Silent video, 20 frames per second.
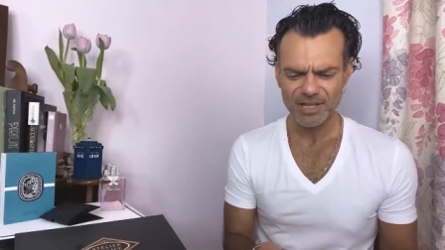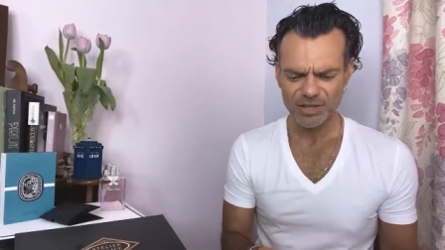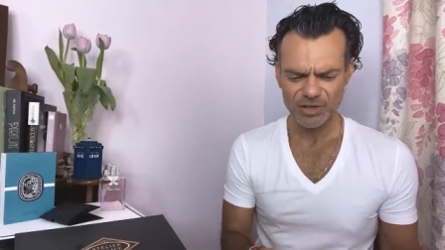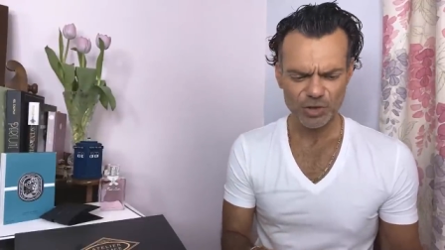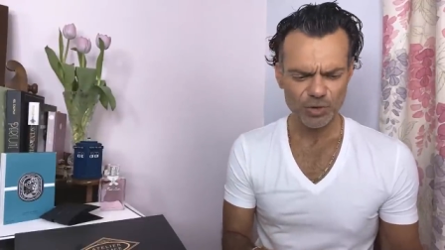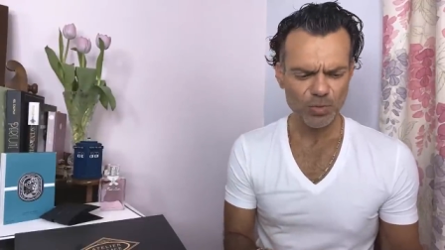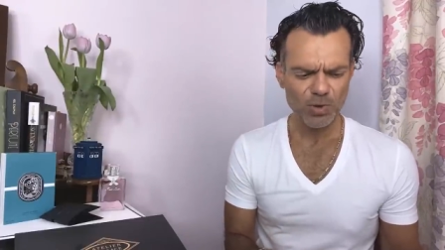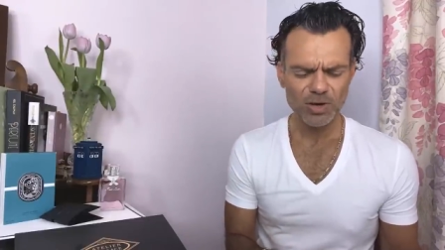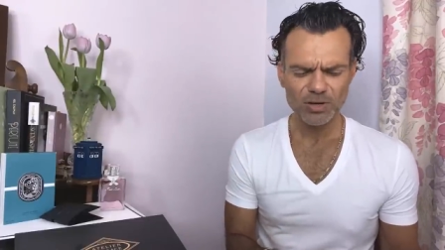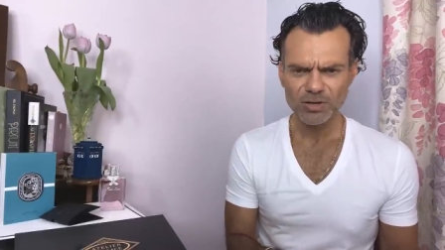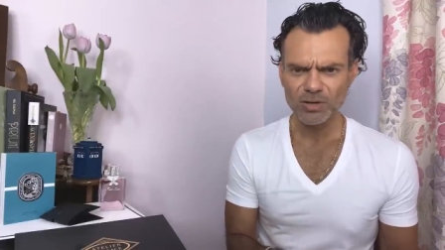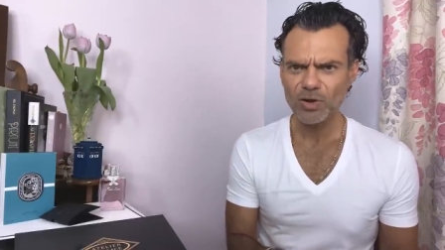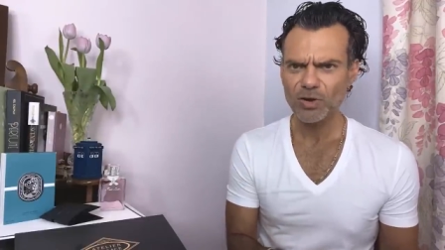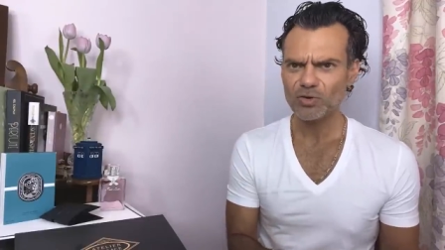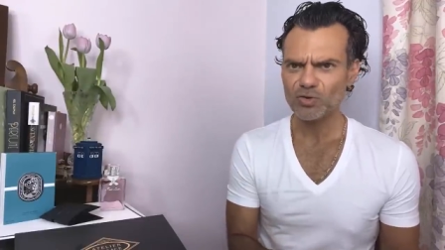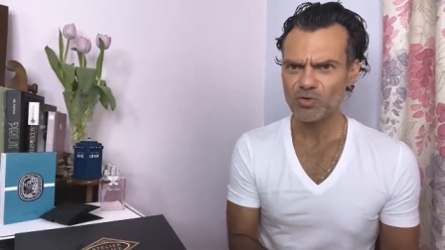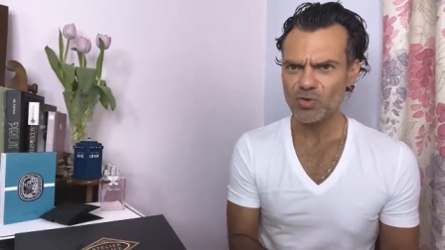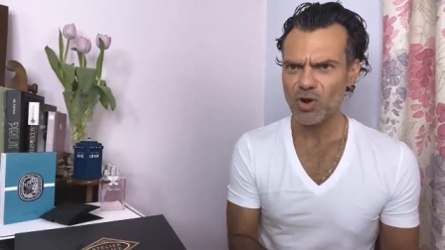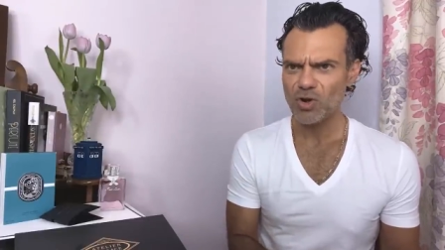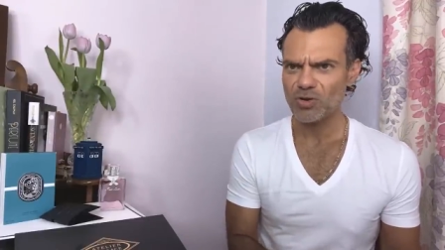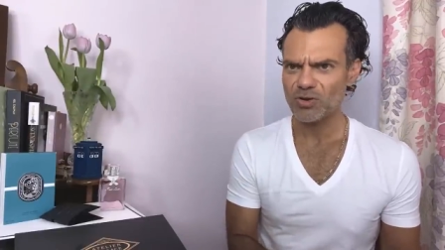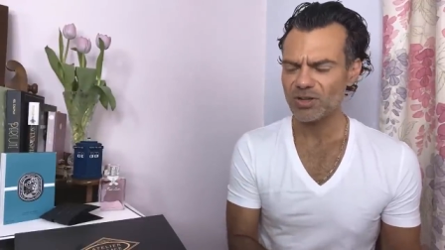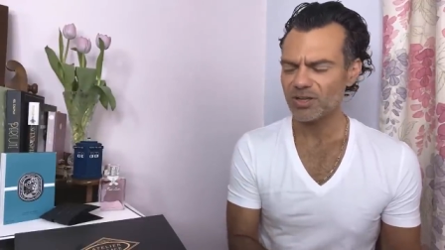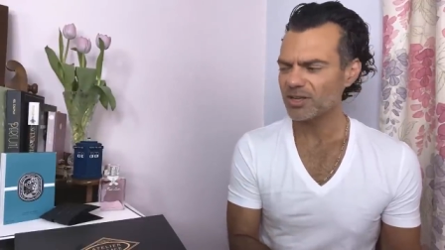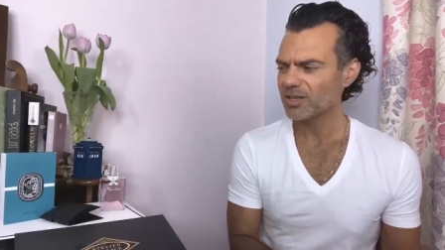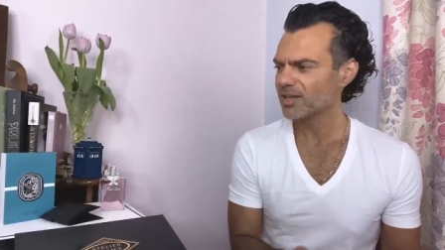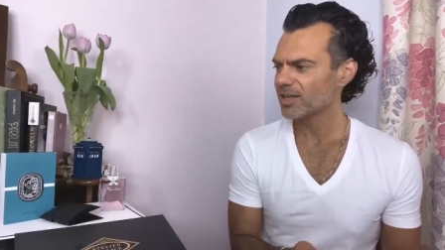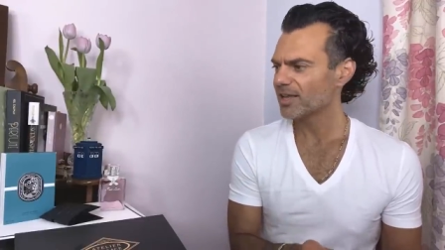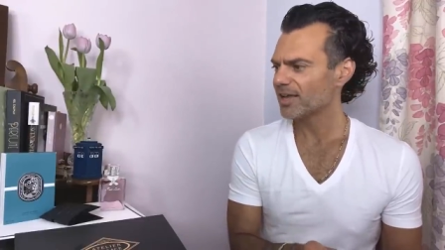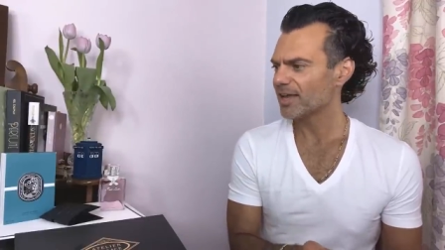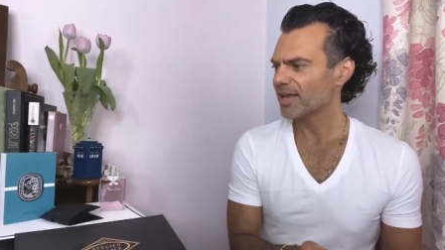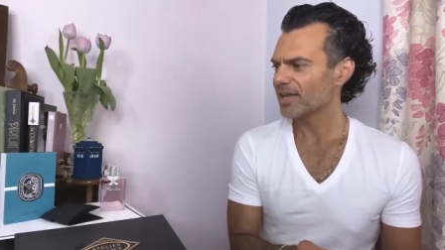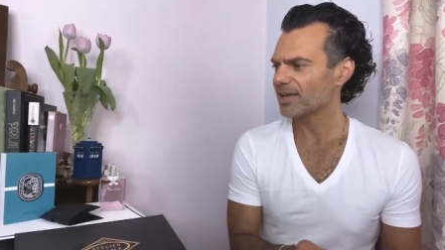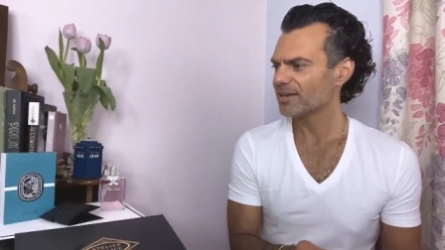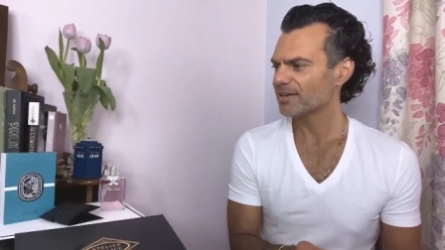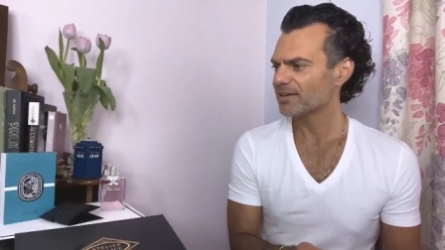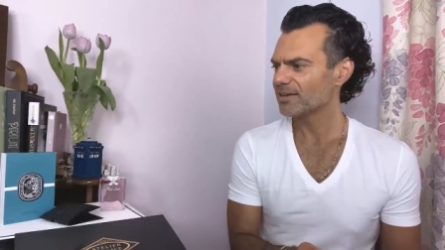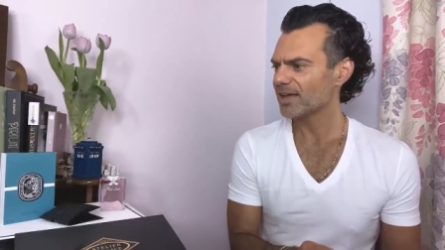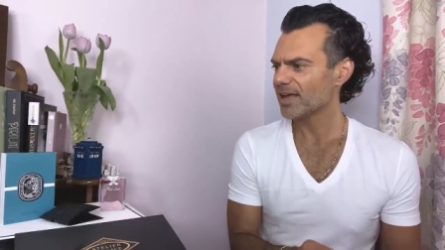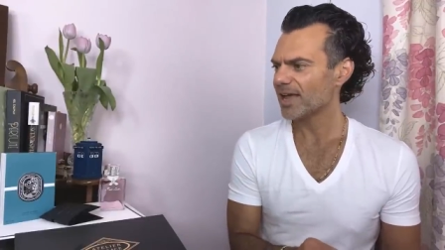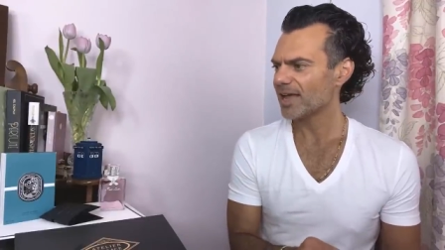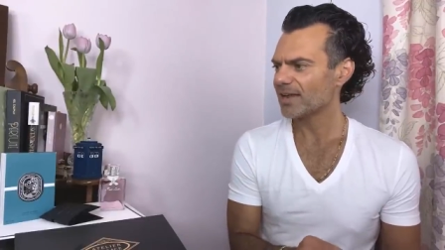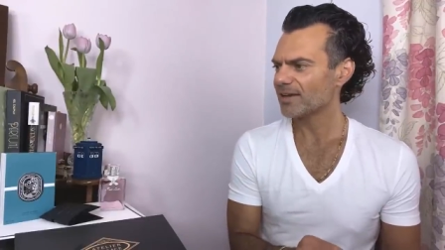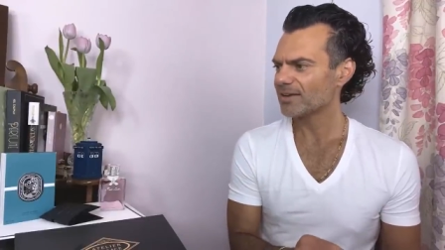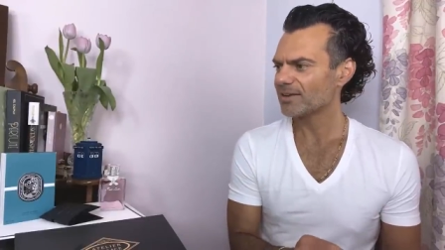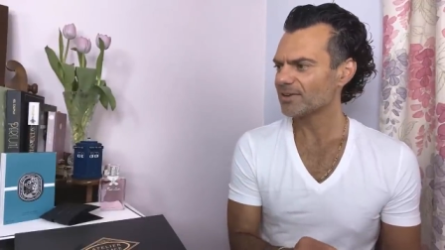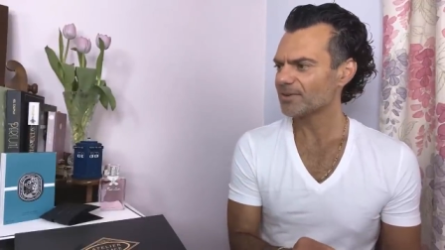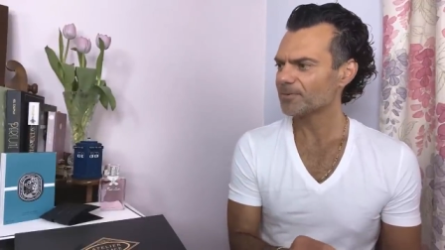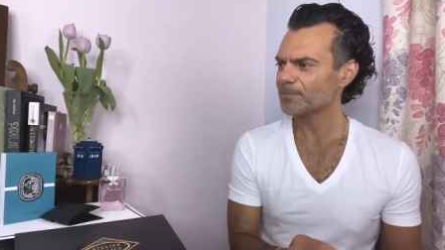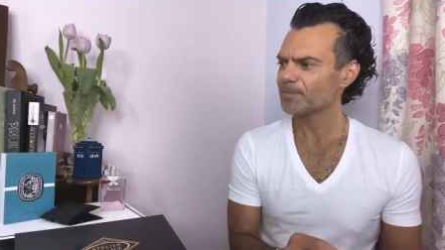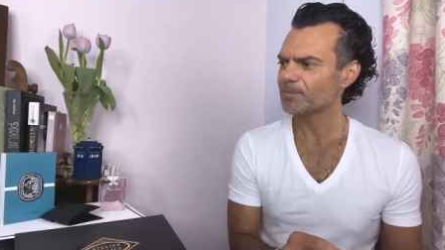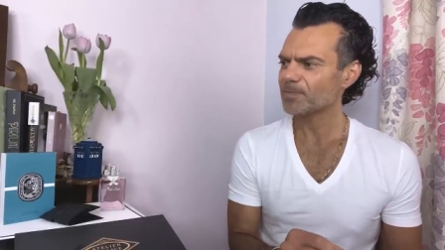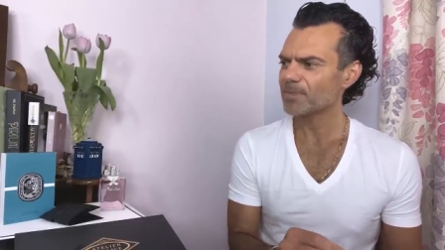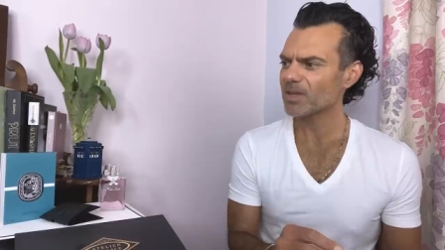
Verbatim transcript: you are not wrong. And and